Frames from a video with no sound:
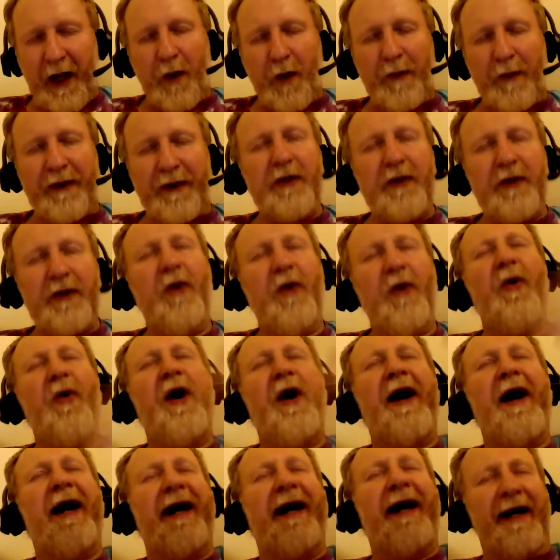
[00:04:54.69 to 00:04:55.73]
When you go
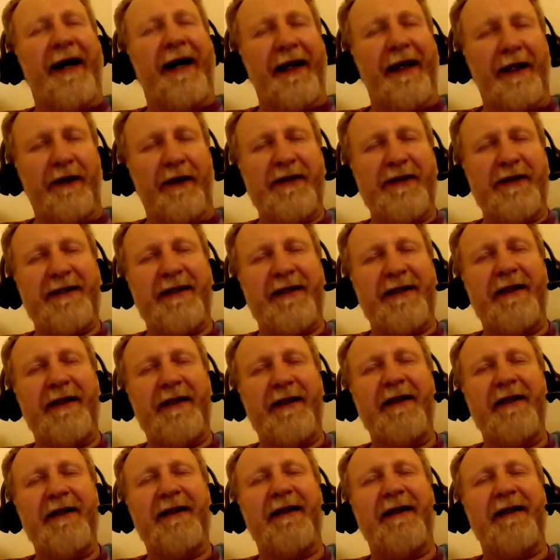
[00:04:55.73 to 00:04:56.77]
high, you
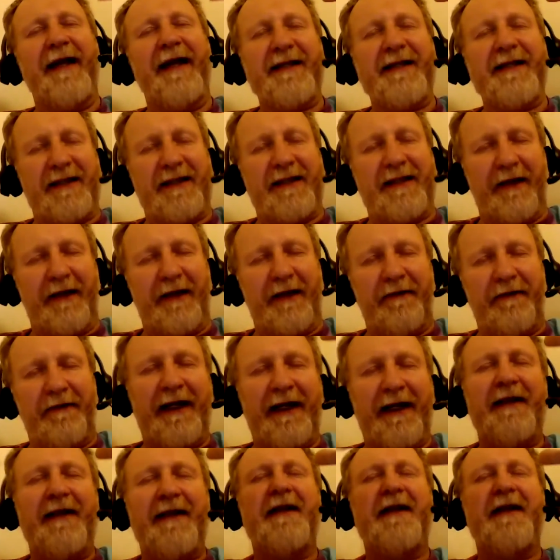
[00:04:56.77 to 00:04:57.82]
see the next level,
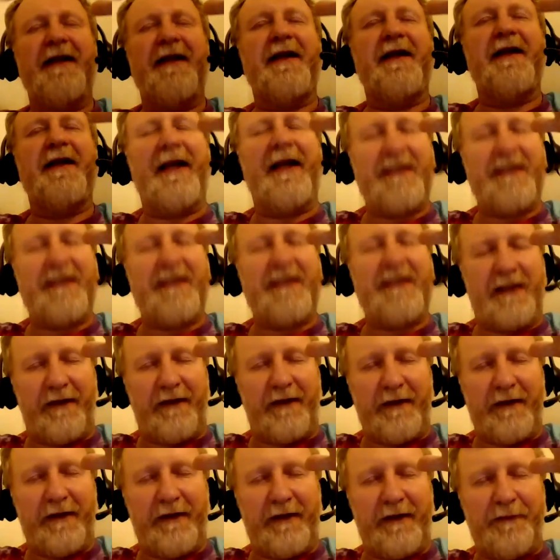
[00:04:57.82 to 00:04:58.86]
and then the next
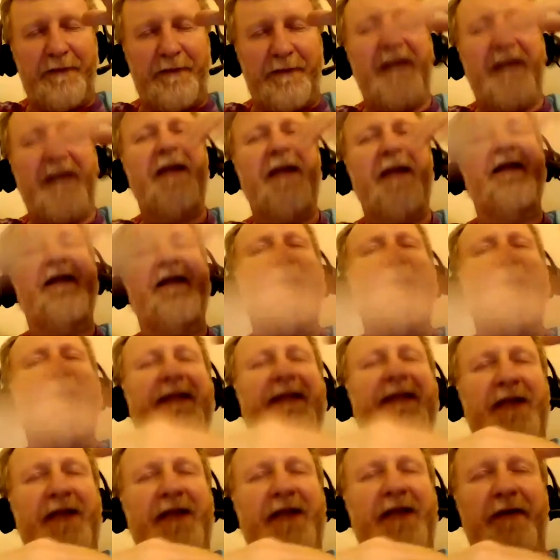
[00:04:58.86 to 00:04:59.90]
level, and then the
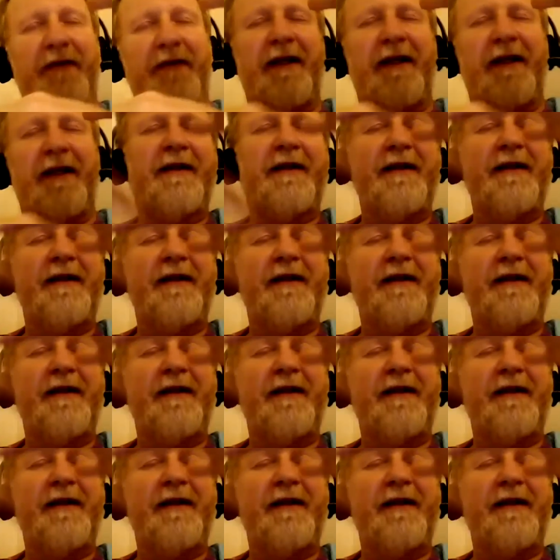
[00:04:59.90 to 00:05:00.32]
next level, and then